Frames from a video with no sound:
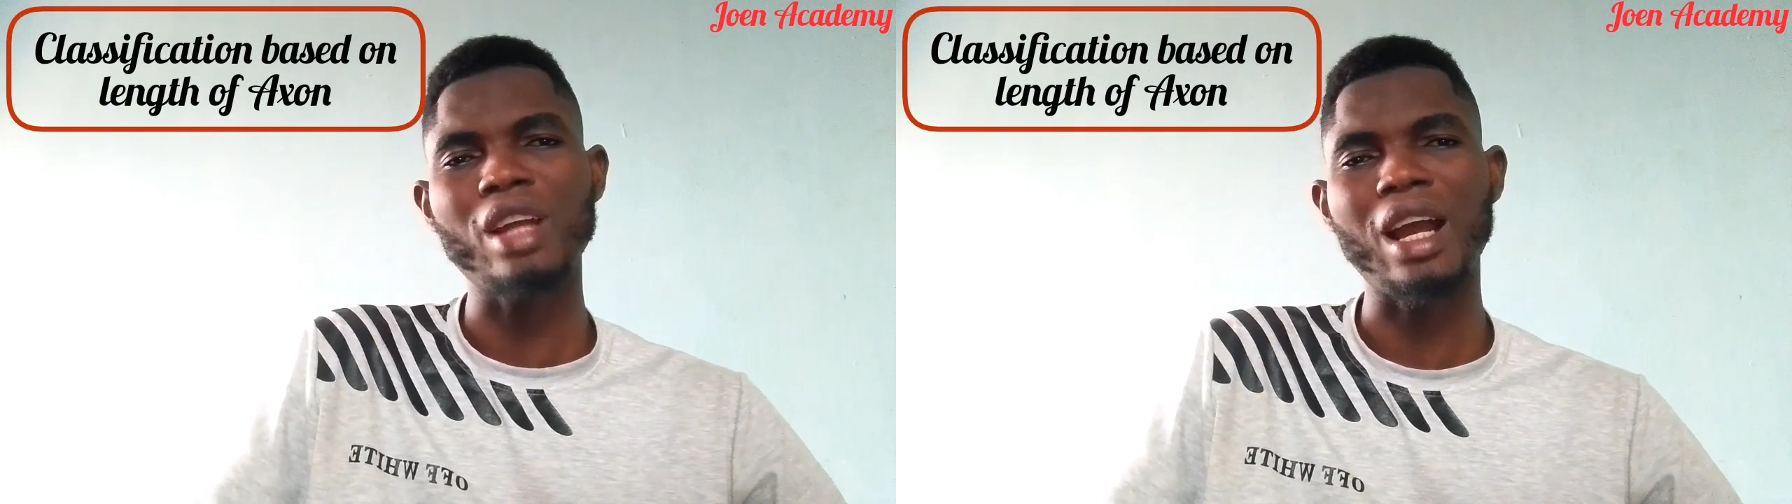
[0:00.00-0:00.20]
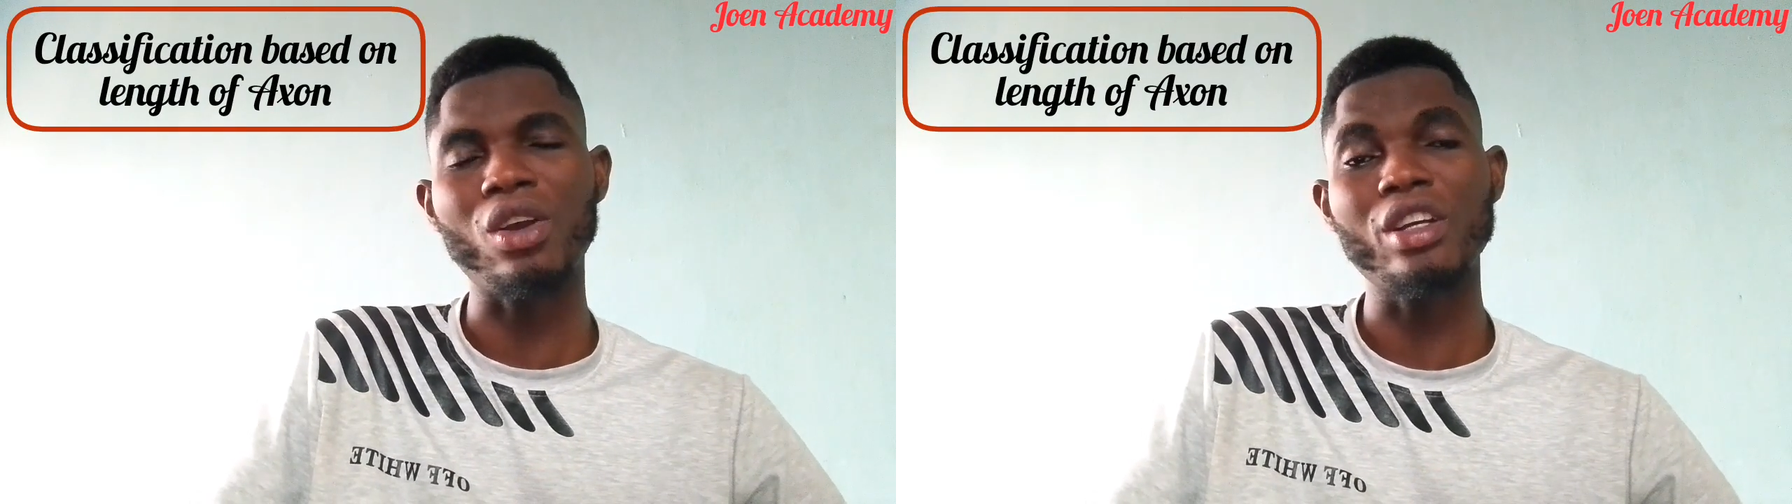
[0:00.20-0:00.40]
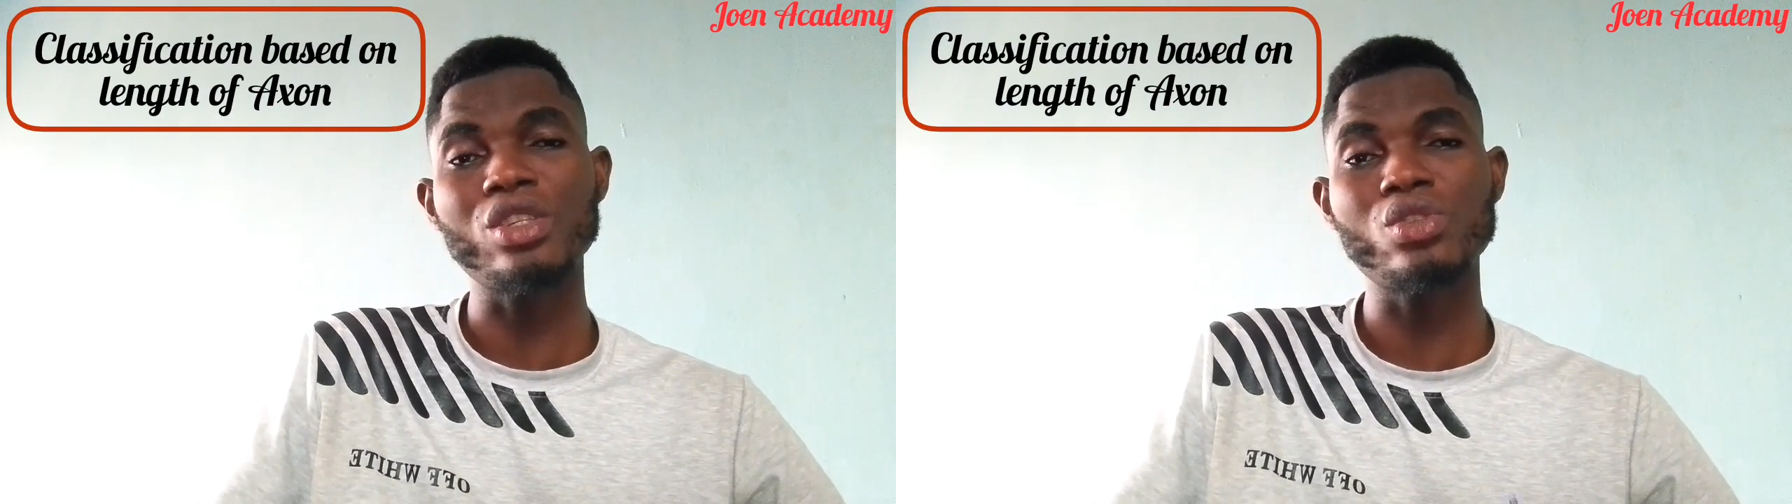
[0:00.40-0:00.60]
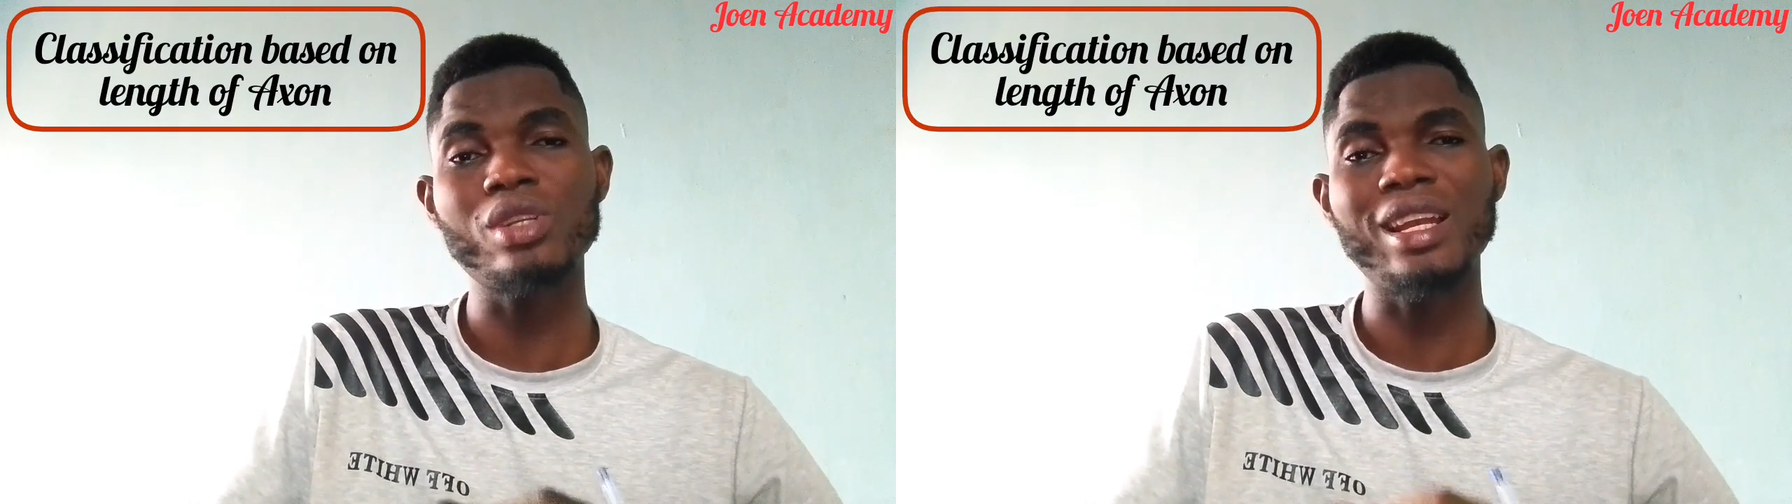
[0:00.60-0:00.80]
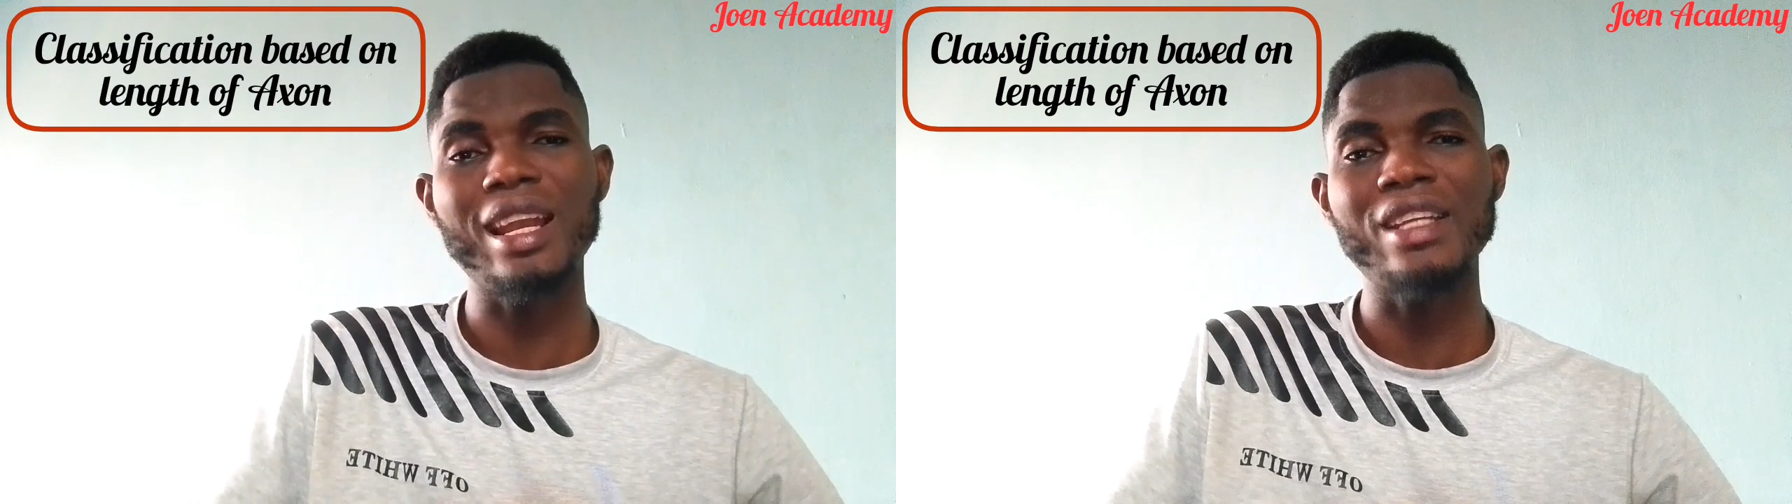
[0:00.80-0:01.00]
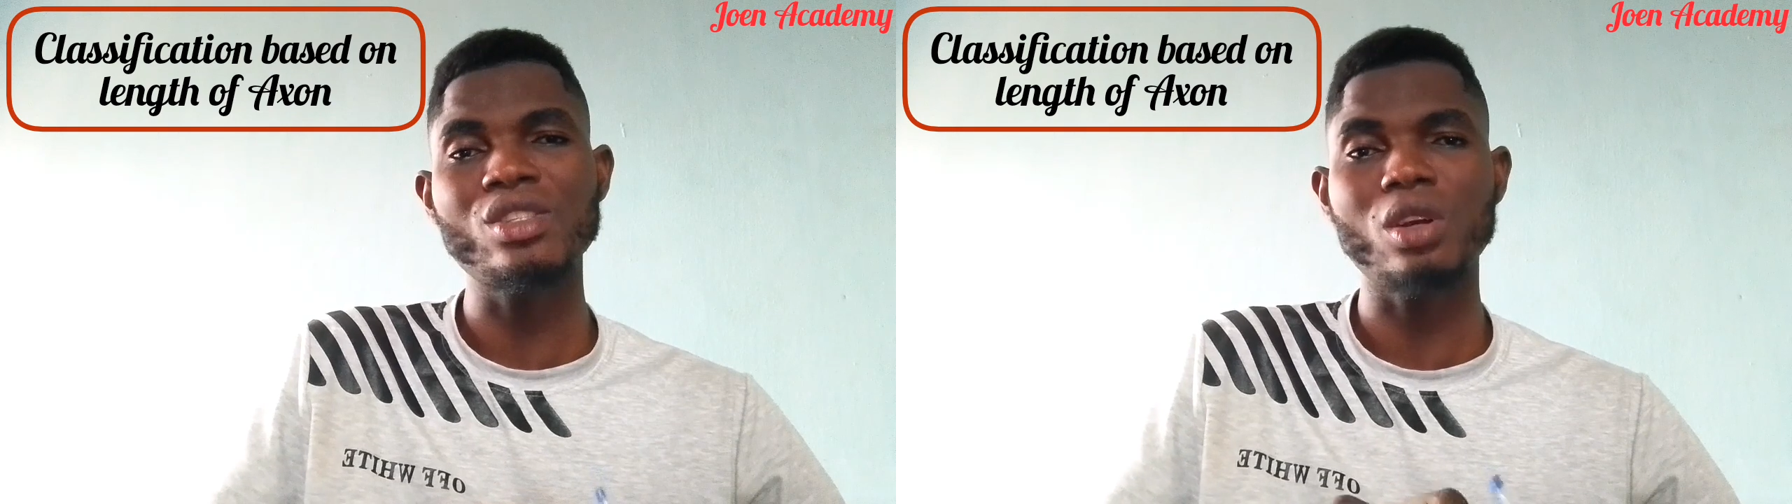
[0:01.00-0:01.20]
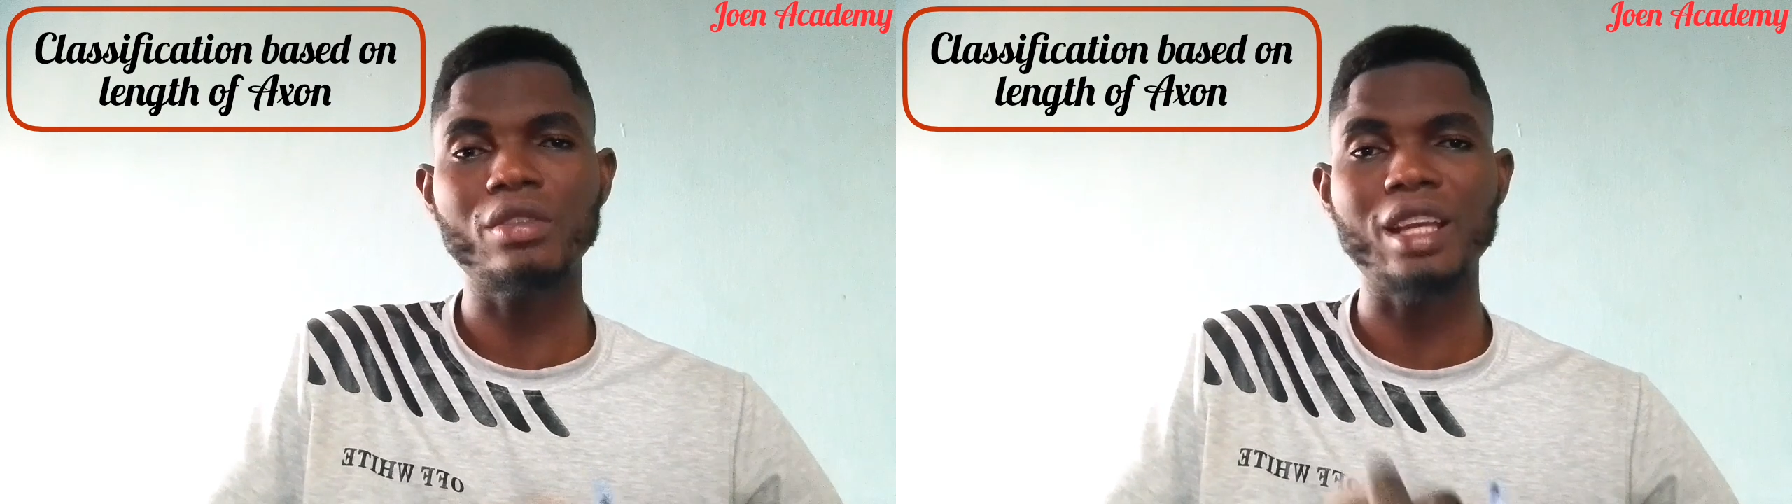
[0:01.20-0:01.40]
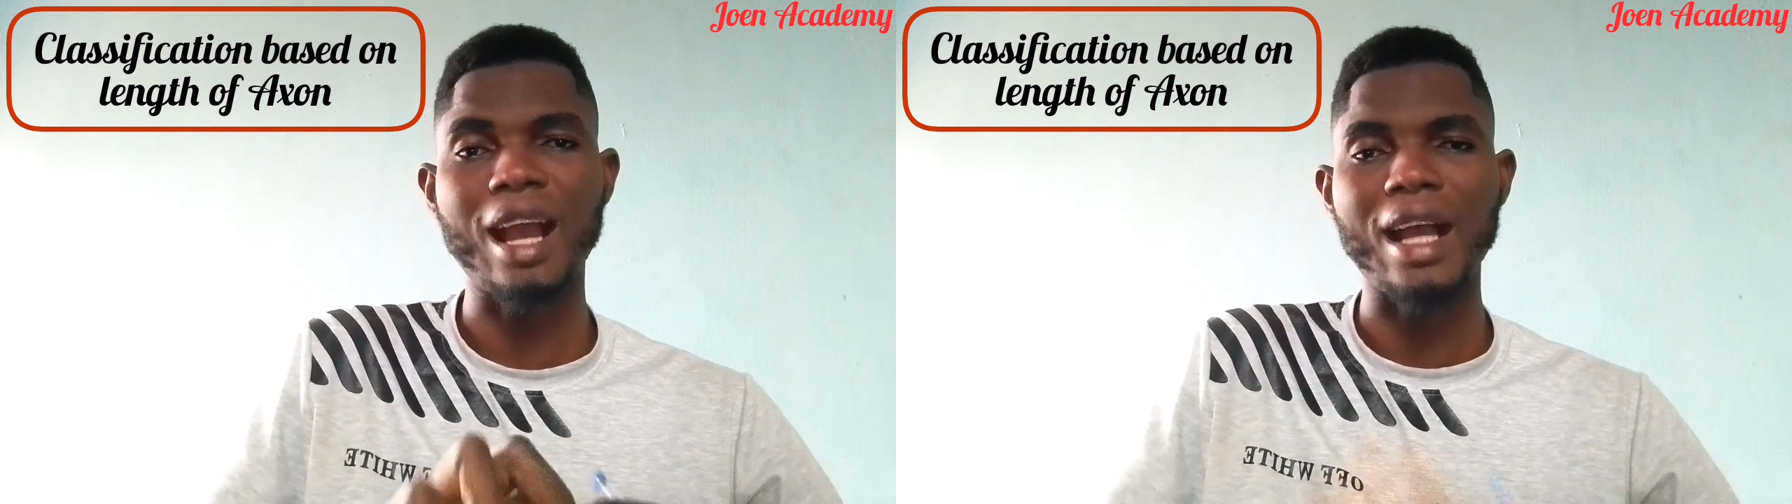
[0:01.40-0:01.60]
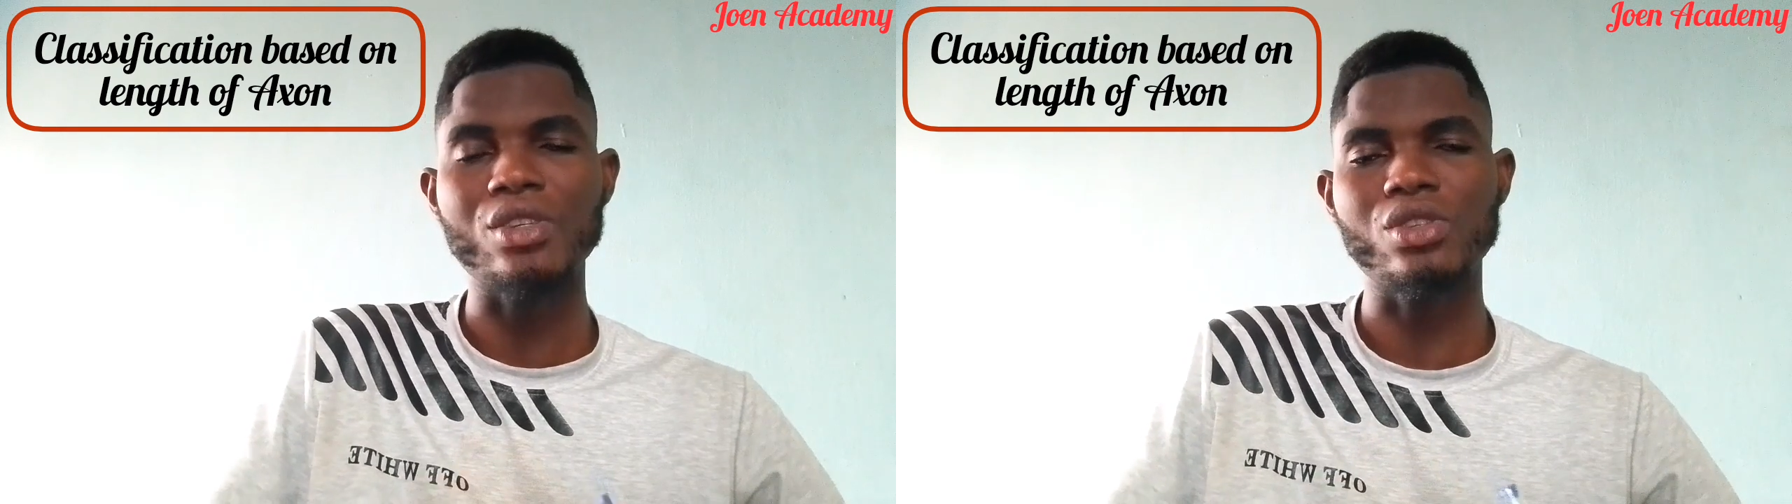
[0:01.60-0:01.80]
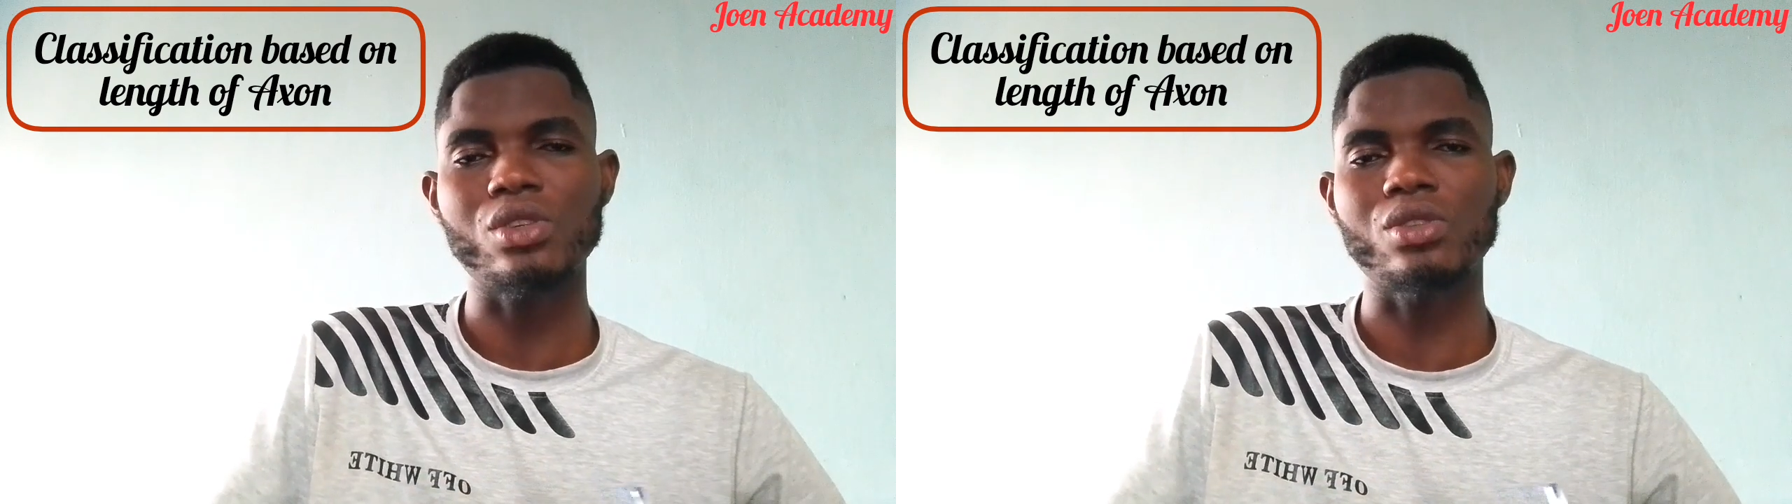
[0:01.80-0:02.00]
according to the length of the
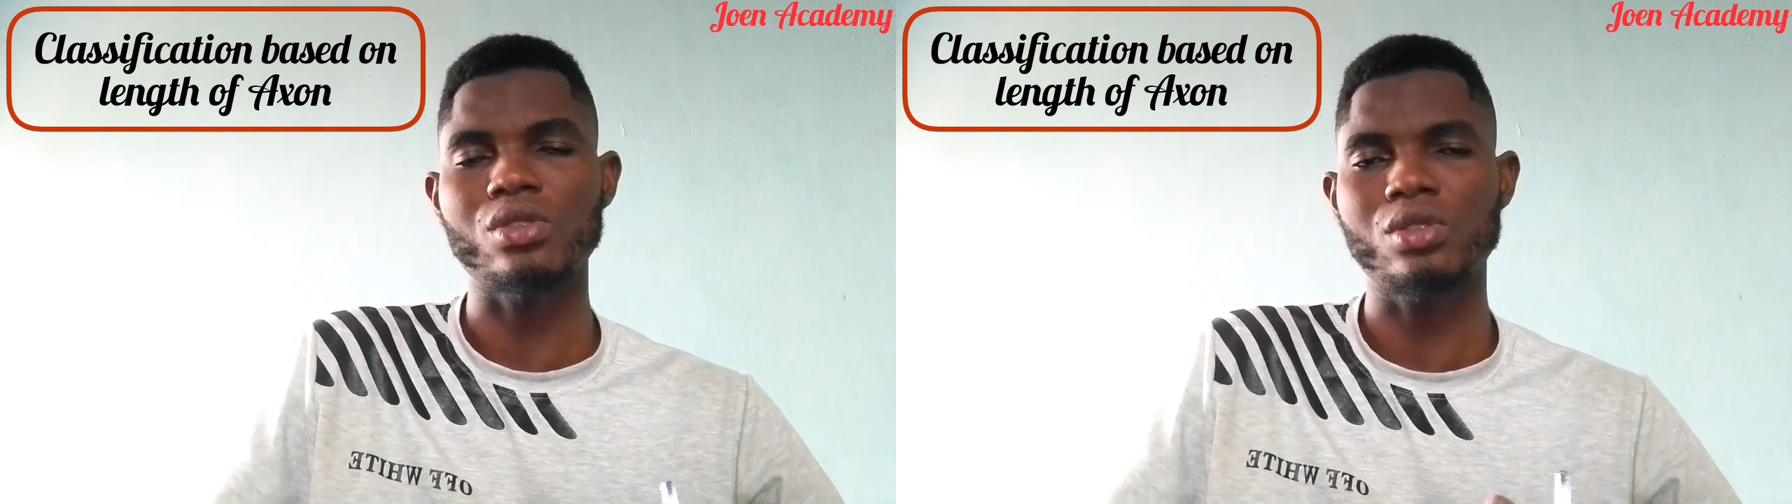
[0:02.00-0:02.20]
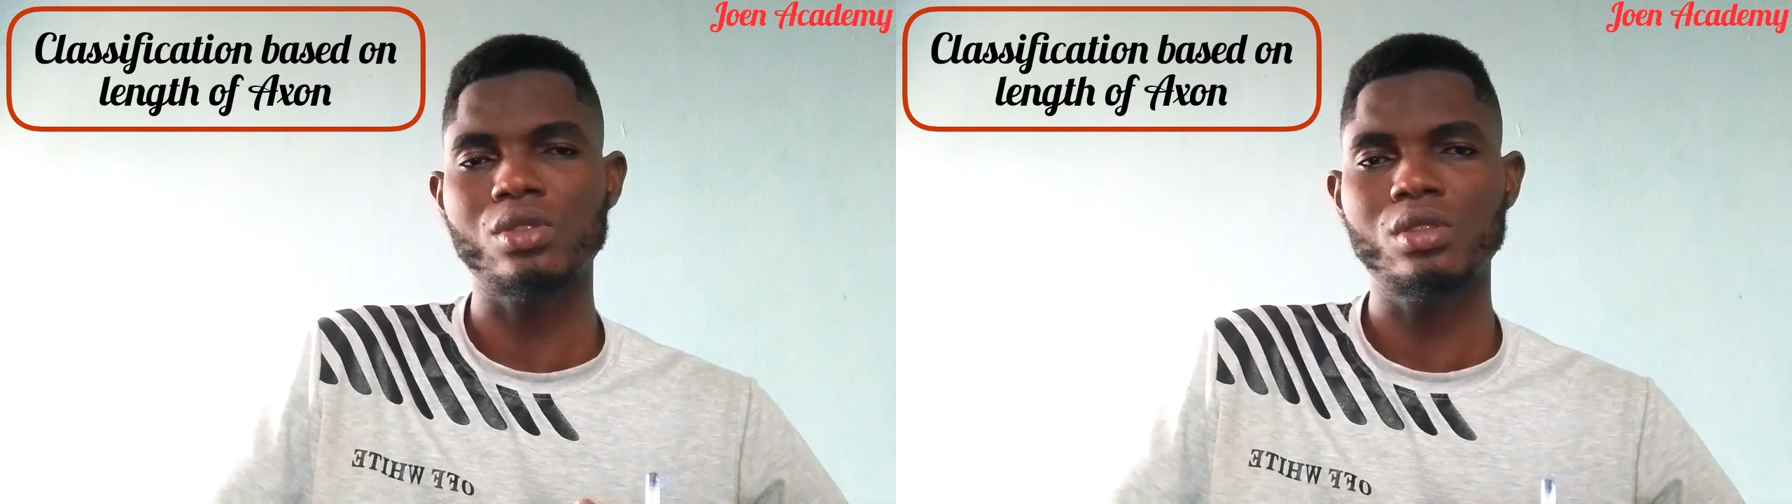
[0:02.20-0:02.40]
axons.